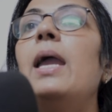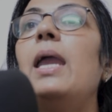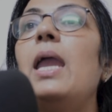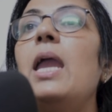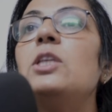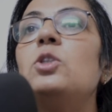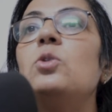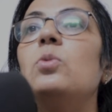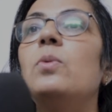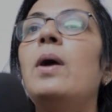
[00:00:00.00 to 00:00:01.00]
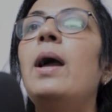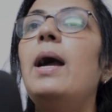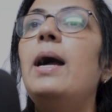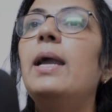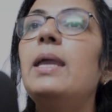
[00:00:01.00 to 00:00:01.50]
A2.
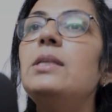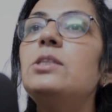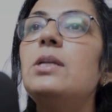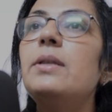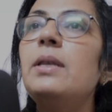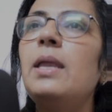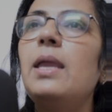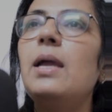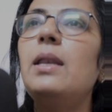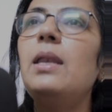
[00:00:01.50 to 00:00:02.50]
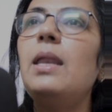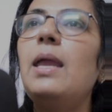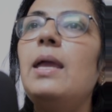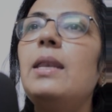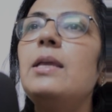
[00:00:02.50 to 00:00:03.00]
Again, children, here in
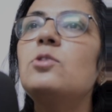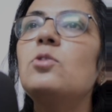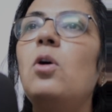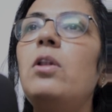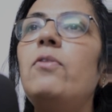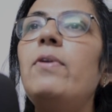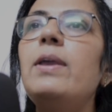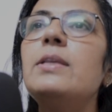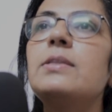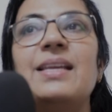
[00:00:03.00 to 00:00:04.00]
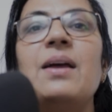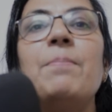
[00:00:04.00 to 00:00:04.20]
arrays always,